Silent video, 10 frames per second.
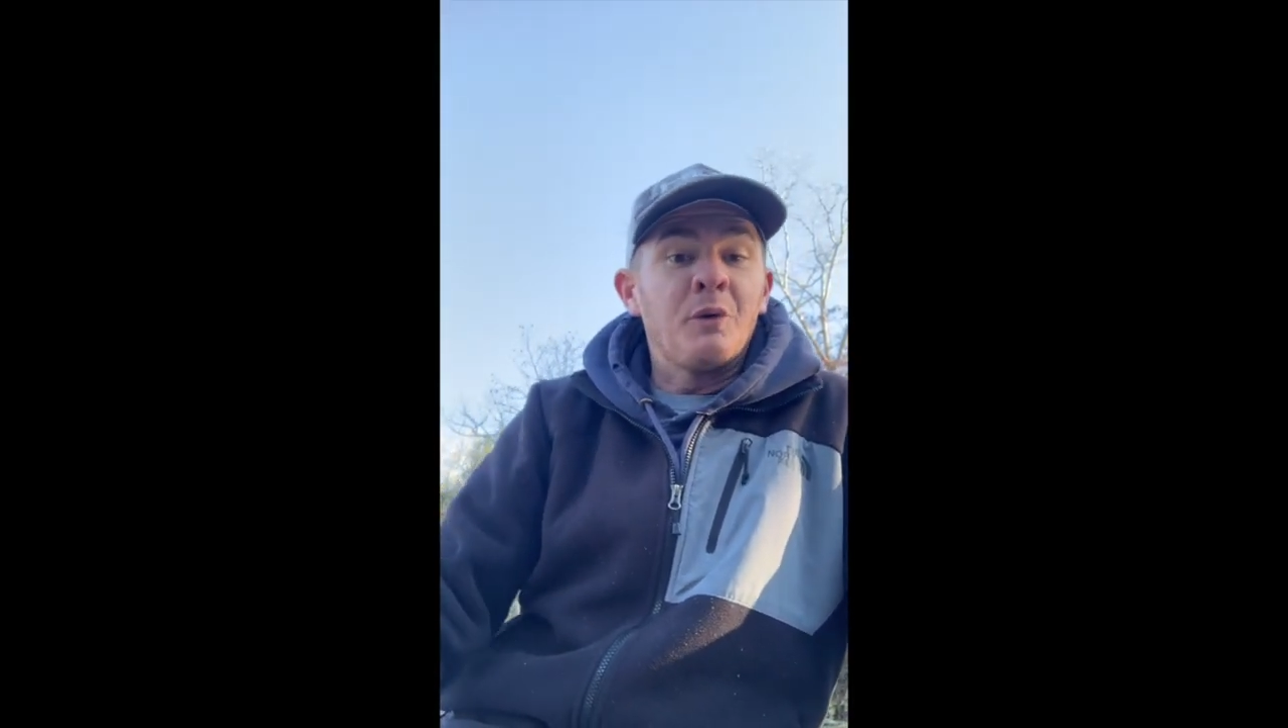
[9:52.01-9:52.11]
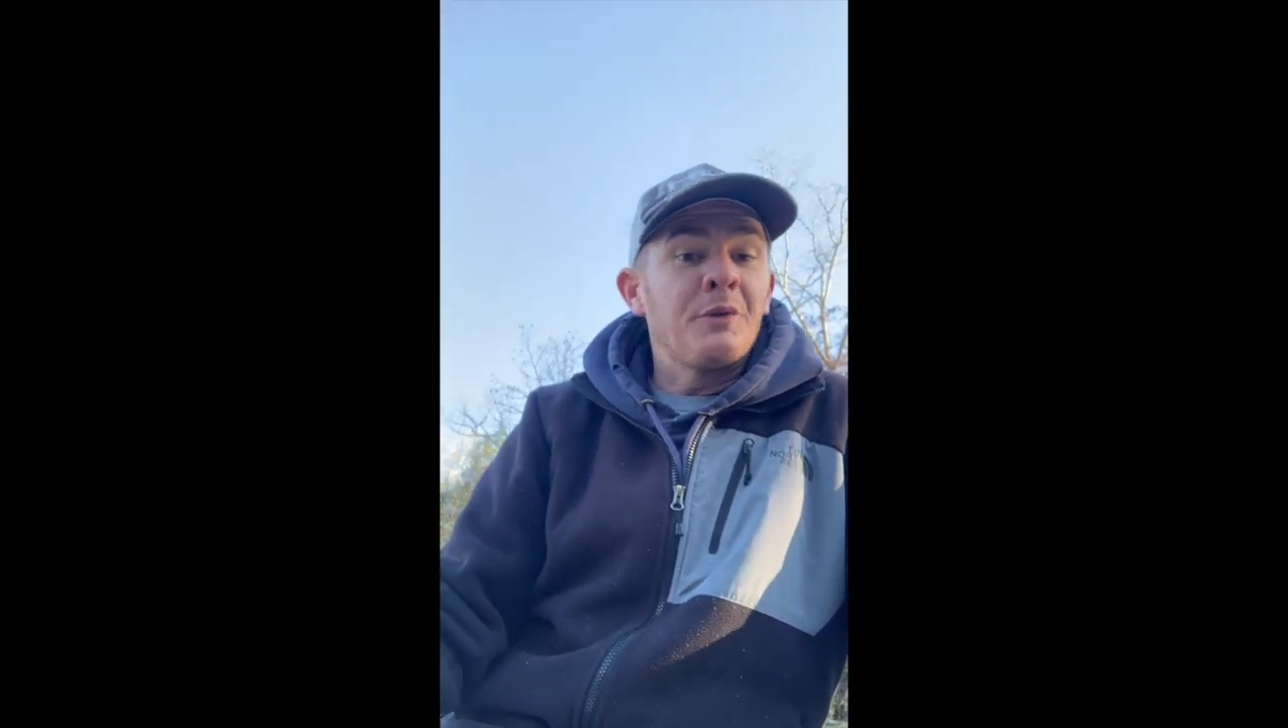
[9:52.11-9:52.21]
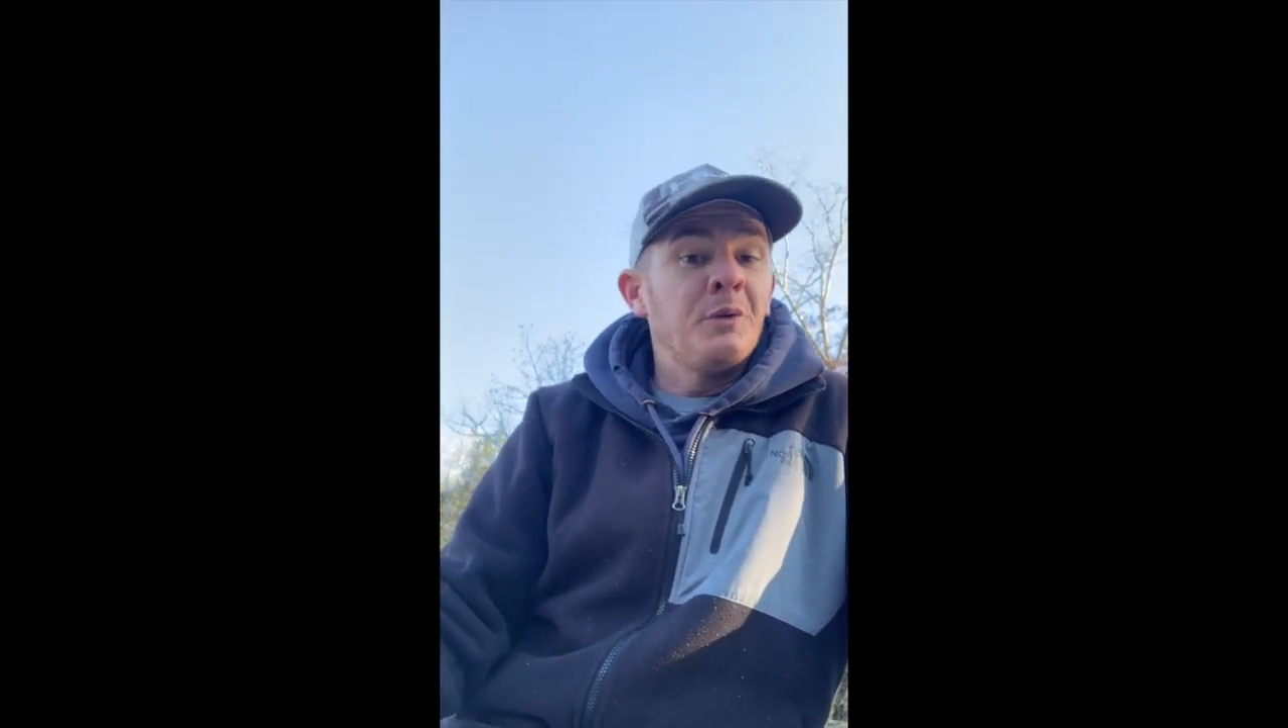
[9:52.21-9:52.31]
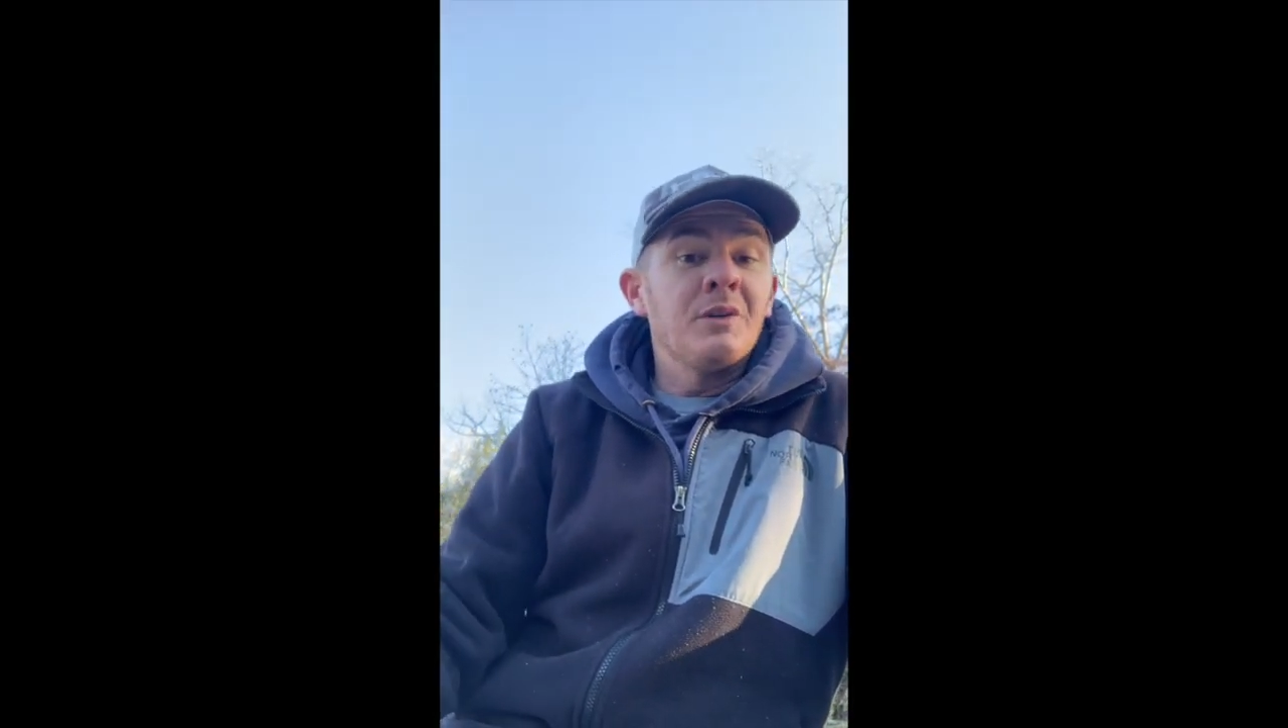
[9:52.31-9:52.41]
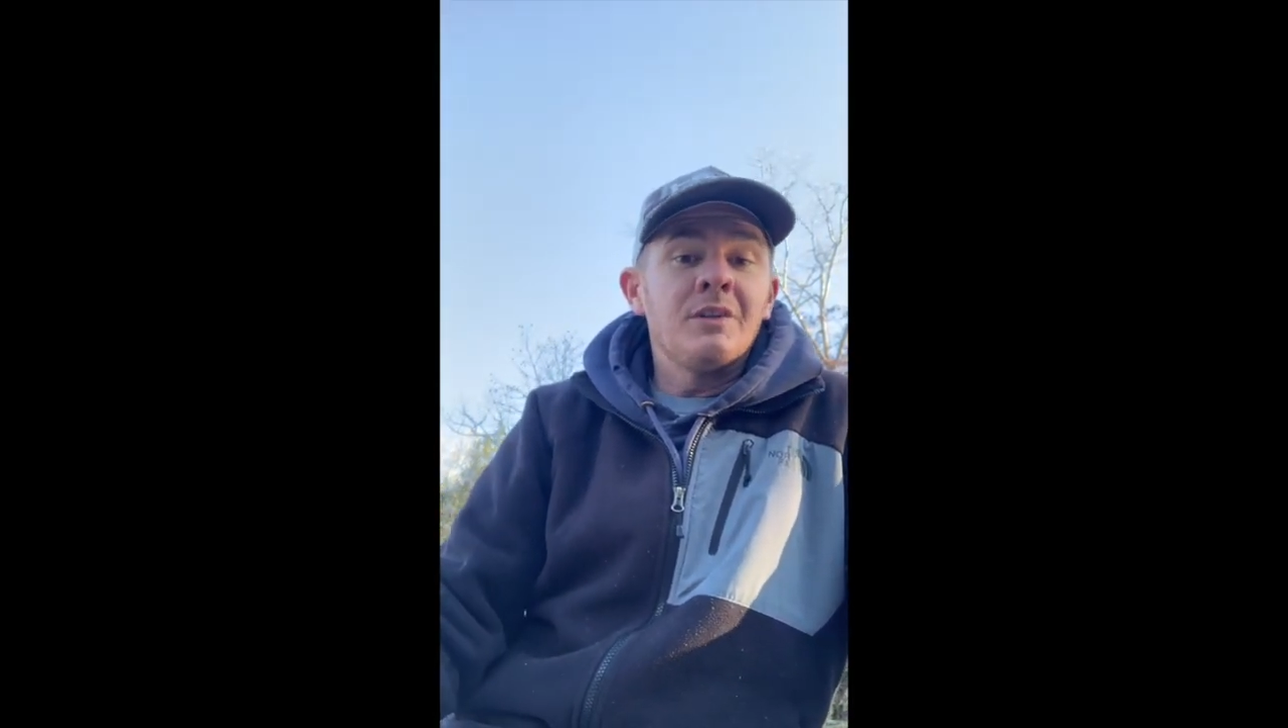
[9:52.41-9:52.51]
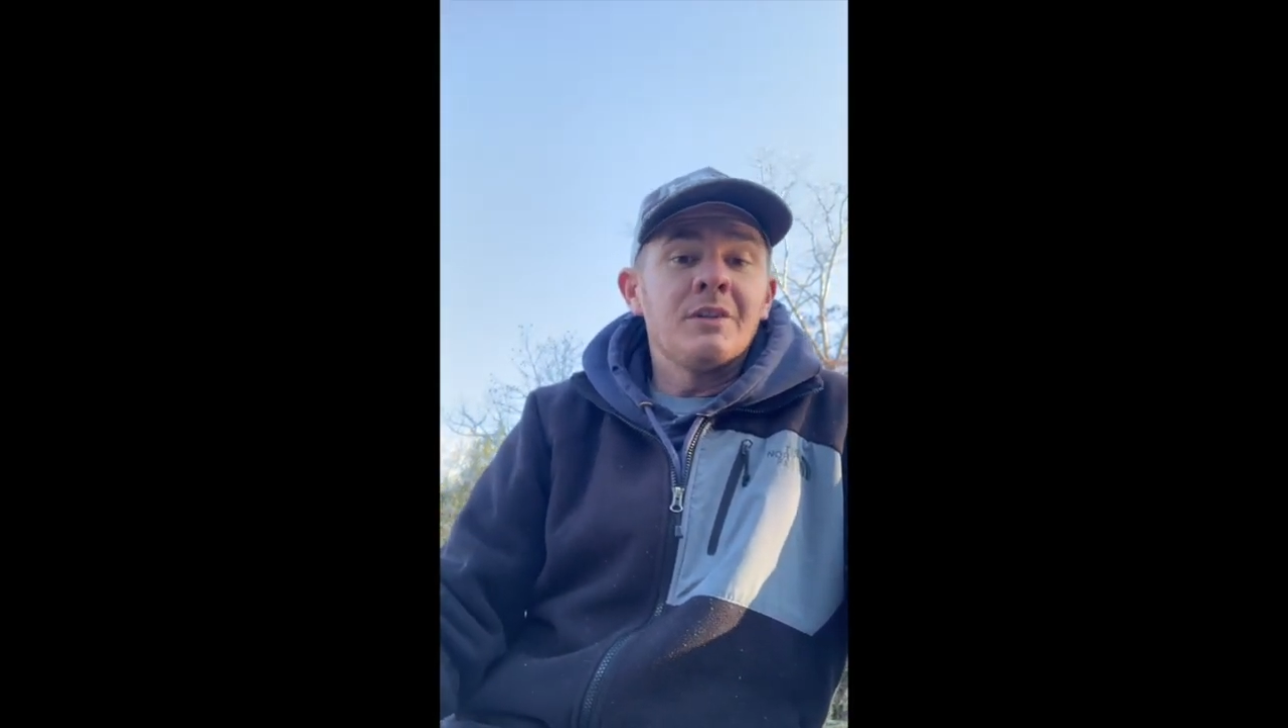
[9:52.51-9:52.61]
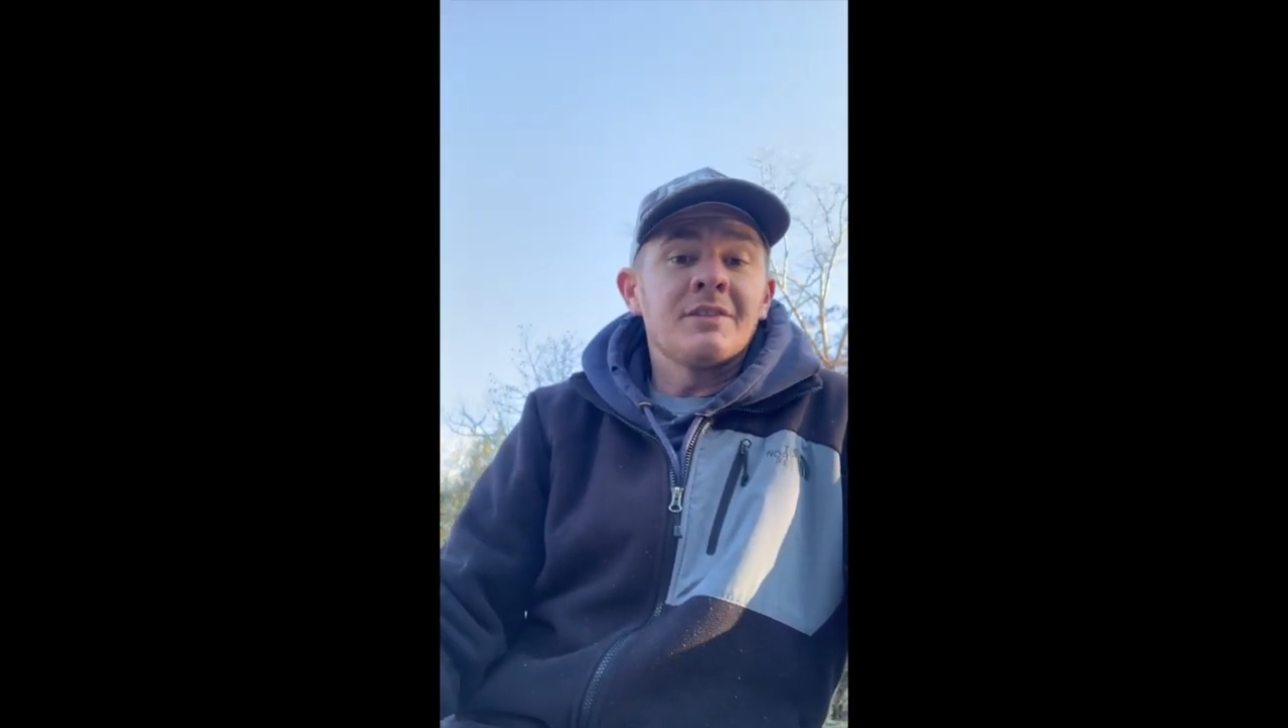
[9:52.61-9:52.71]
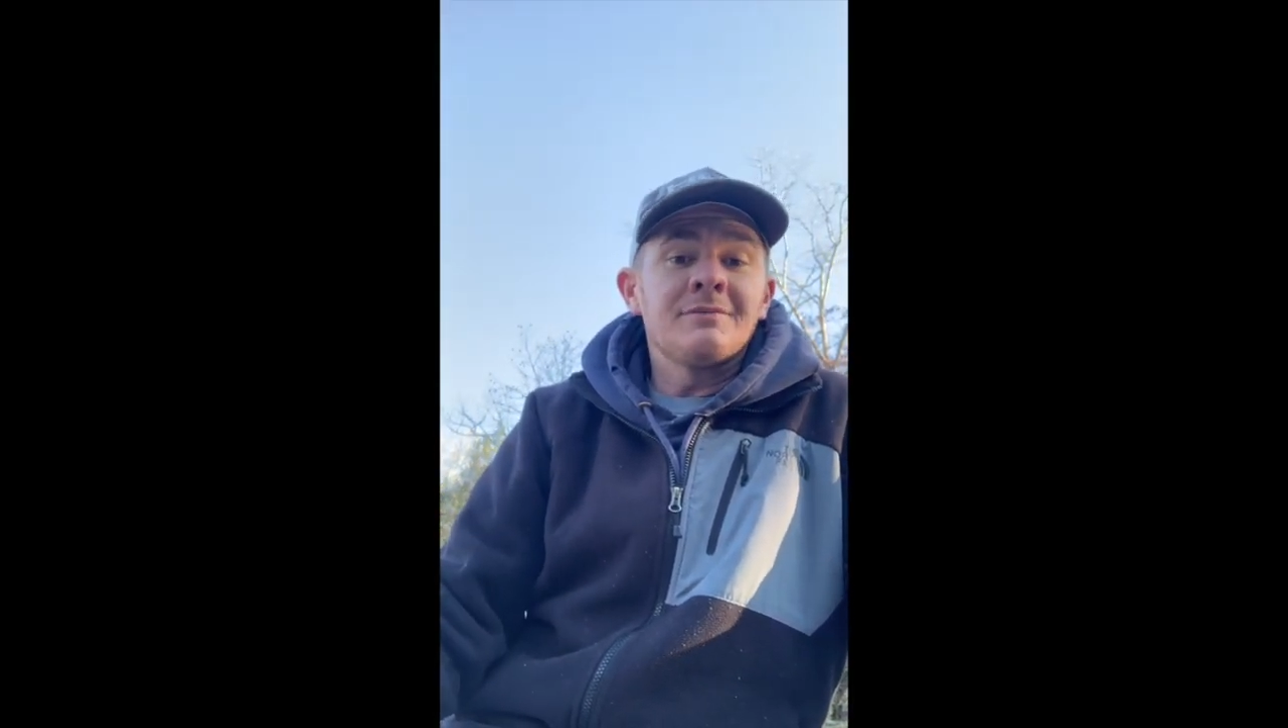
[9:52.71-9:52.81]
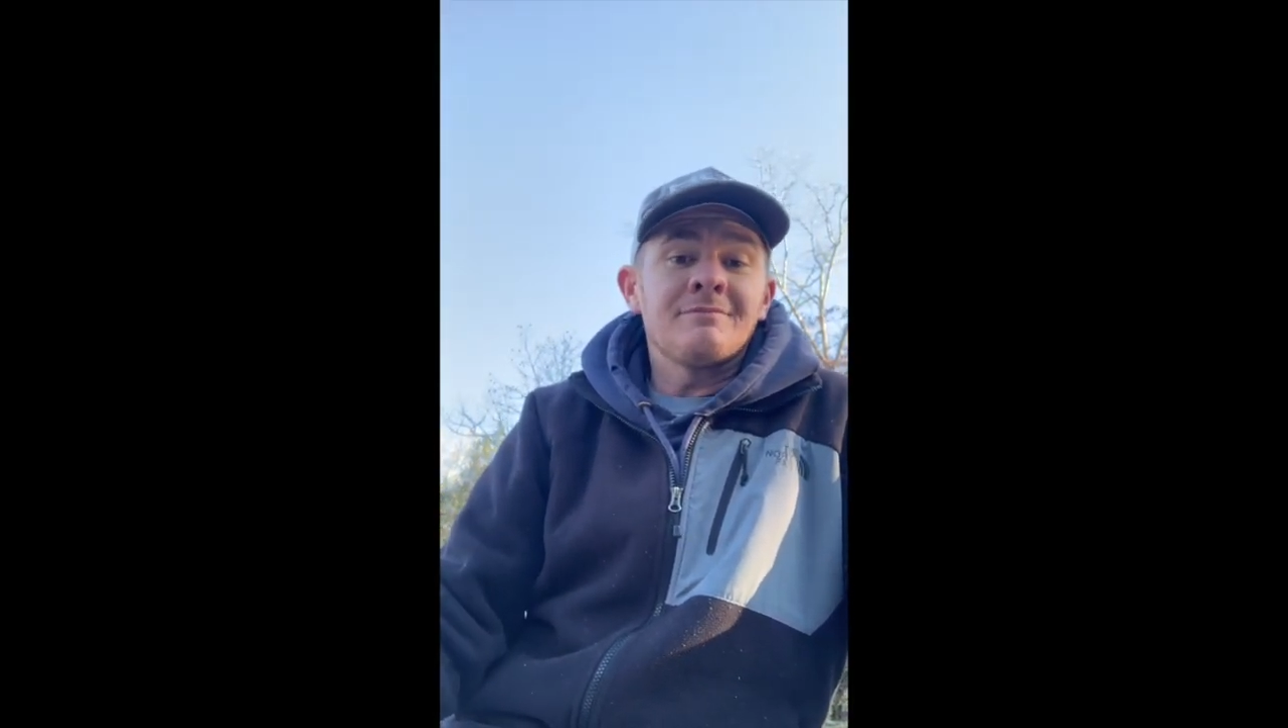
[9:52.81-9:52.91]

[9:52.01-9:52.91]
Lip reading: through